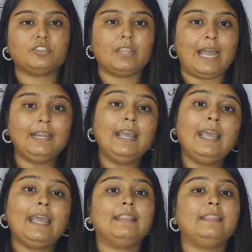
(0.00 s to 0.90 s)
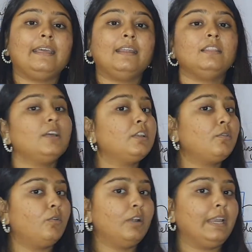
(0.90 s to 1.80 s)
that and then
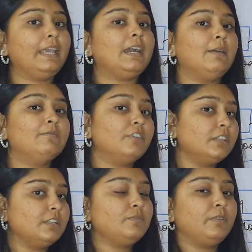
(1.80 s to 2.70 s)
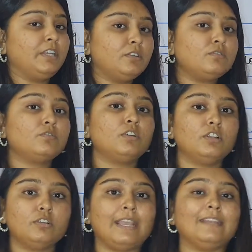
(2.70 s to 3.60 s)
only come for this video, so
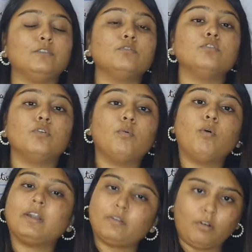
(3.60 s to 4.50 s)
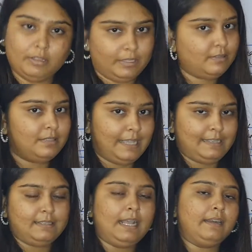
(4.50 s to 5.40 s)
you'll get to know what all these
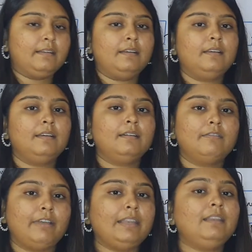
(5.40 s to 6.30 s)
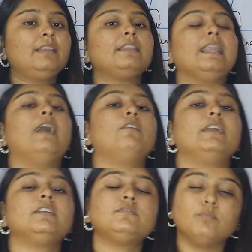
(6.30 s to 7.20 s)
things are. Fine. Now
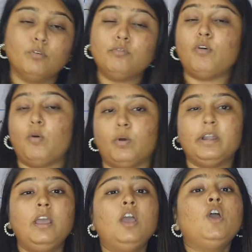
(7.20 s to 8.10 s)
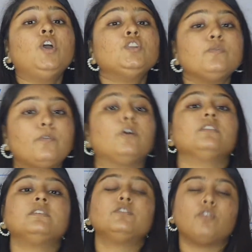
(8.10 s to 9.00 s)
let us move forward for
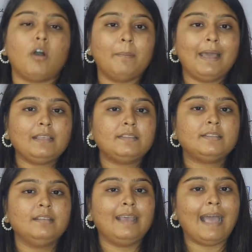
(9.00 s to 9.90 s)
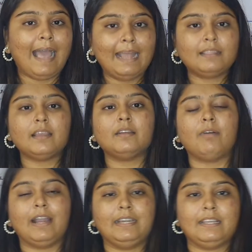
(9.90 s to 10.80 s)
the drawbacks and the
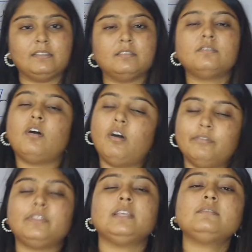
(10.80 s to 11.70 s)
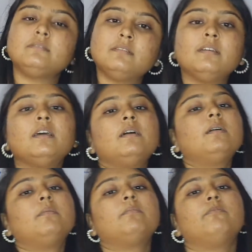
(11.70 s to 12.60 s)
advantages of this
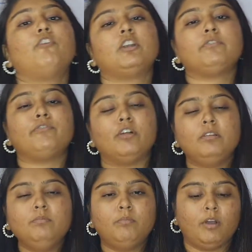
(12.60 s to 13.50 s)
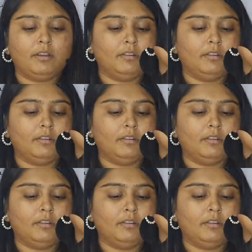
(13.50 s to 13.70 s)
waterfall model.